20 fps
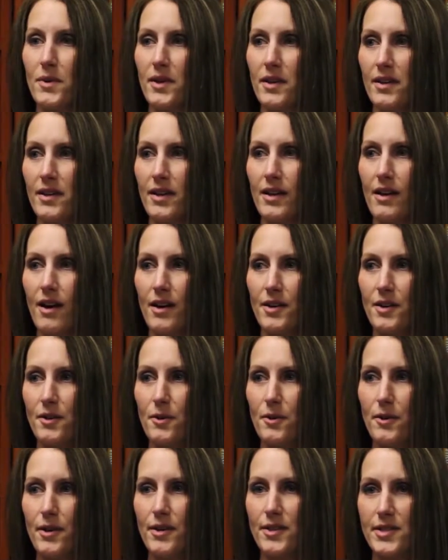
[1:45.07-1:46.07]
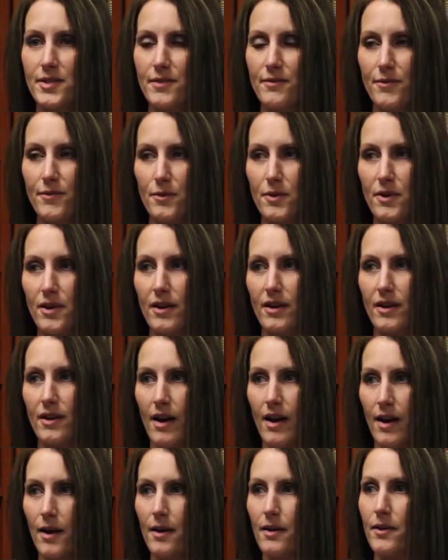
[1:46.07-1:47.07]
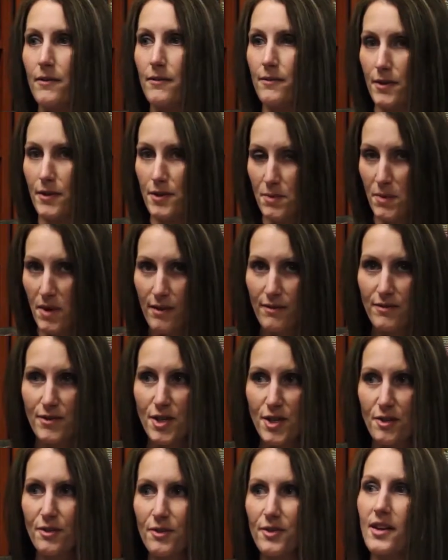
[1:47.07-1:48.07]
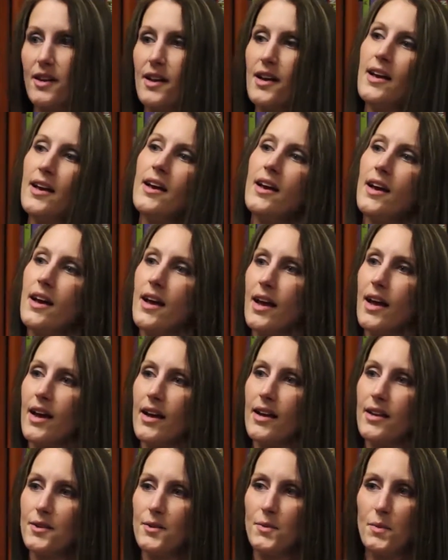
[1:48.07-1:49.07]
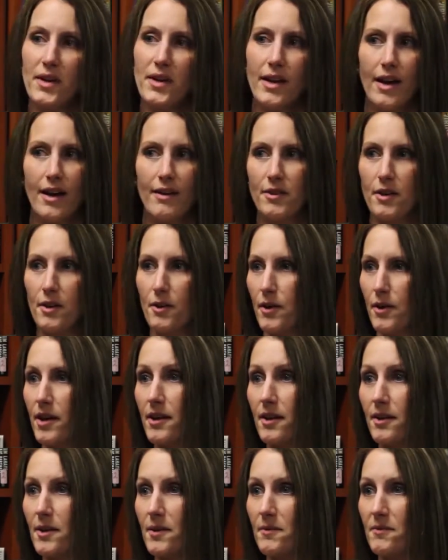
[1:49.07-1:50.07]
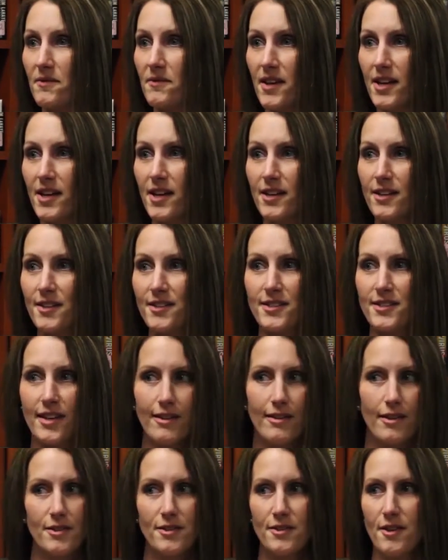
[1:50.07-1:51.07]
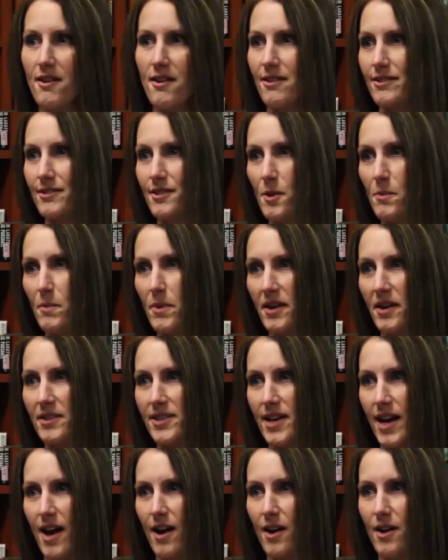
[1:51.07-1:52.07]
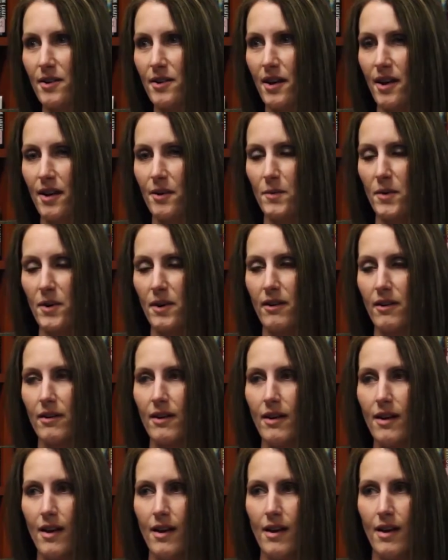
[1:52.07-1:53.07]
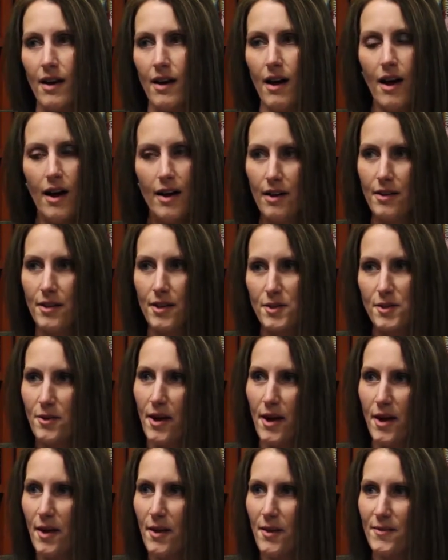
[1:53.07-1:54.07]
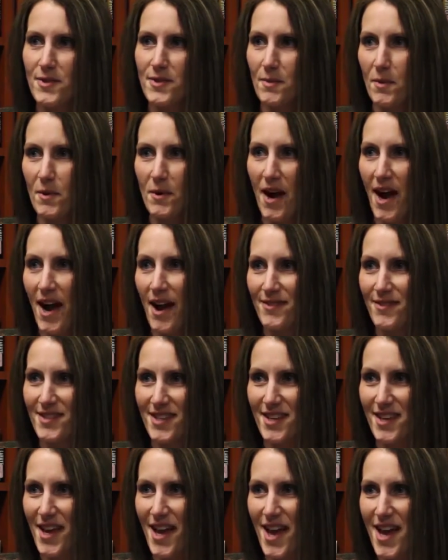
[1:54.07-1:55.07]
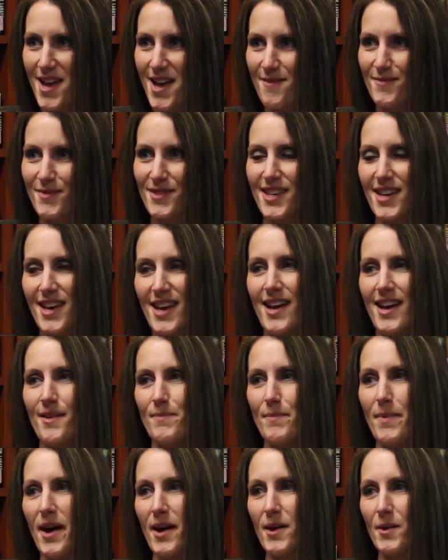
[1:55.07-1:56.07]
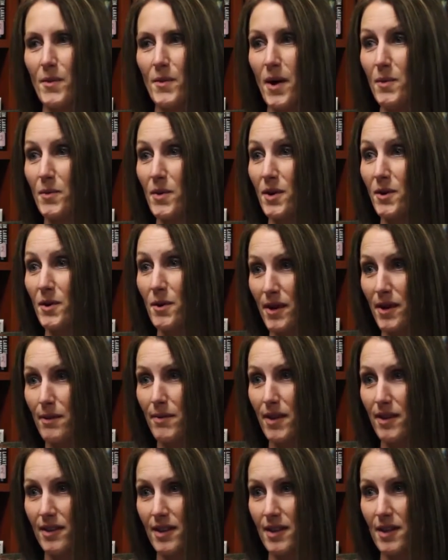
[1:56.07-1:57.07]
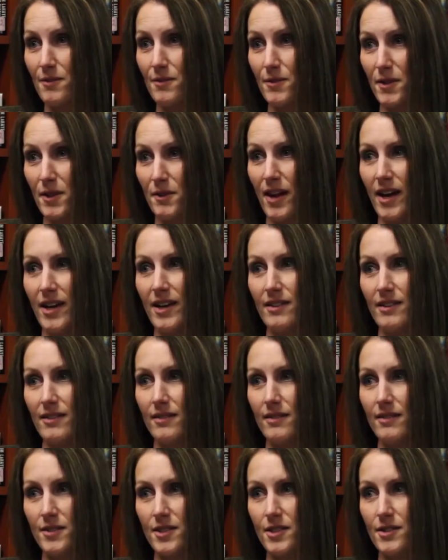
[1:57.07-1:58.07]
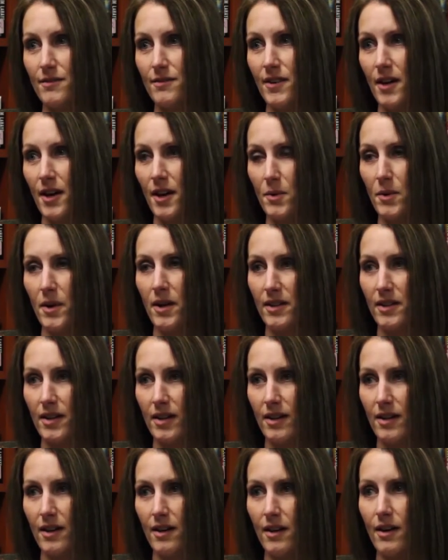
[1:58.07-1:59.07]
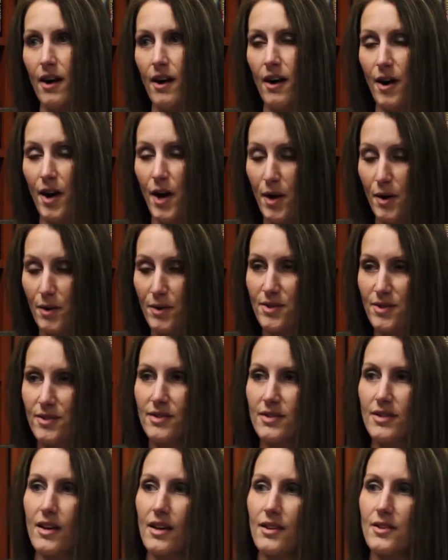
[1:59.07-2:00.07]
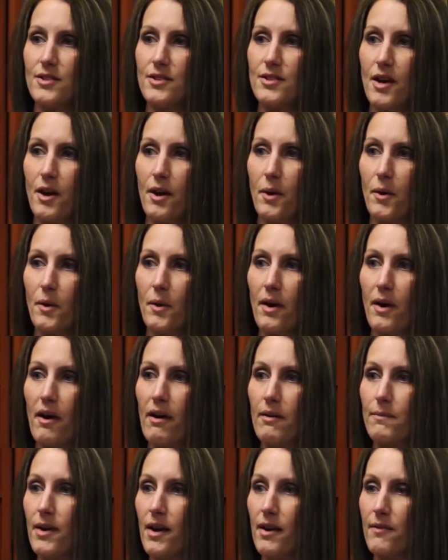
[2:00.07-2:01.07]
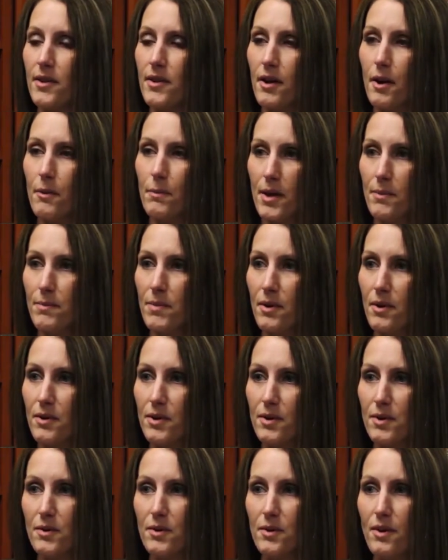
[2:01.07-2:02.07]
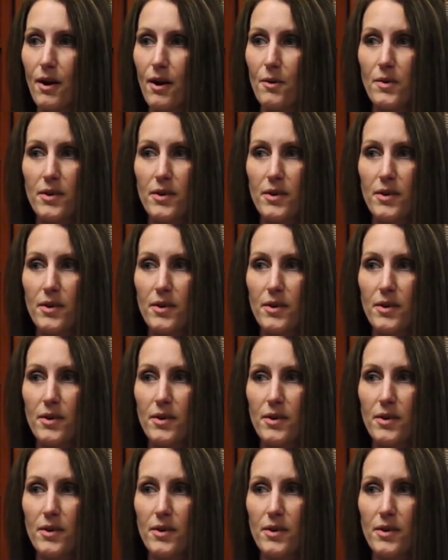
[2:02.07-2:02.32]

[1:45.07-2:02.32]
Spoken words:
really on course for the first week of June, and we have the curriculum finished and the songs all picked out, and we're hot on the trail of some crafts and games. But what we're going to be looking for just very quickly here are hosts. And so if there are people who are